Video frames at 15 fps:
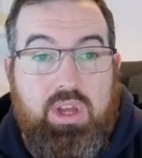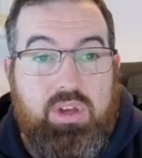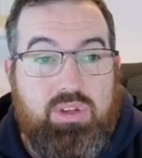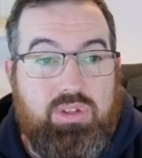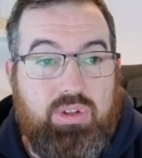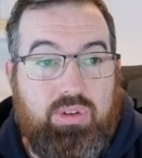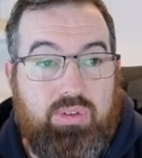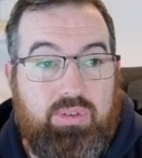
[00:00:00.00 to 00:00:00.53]

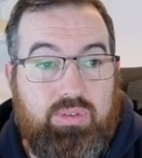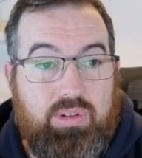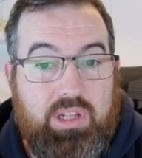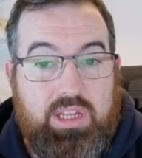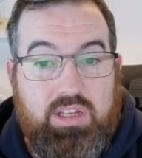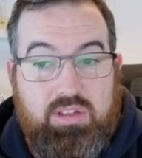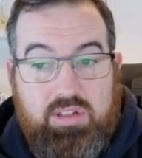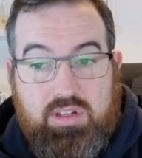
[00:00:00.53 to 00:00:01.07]
So
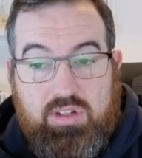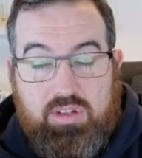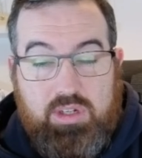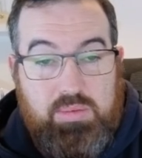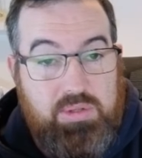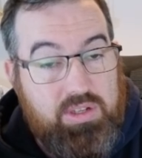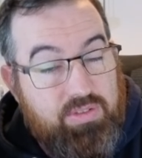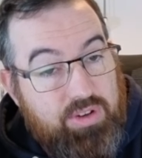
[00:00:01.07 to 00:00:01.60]
link is in the
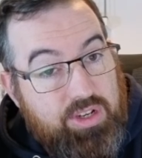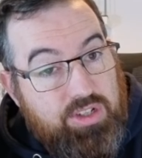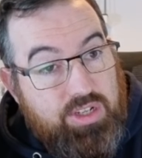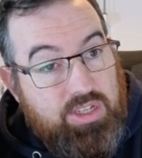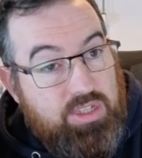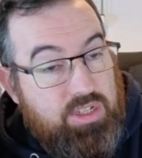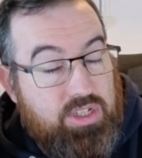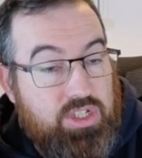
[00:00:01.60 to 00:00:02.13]
description if you're
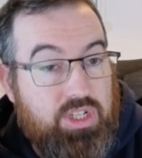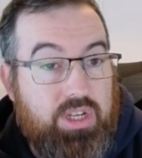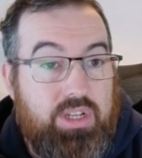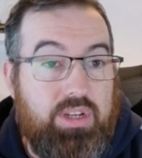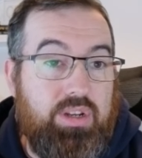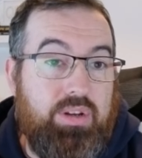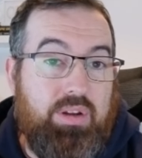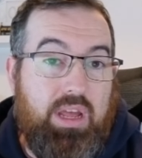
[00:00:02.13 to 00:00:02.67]
interested in
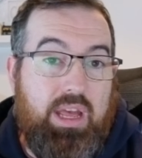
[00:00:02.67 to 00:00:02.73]
joining.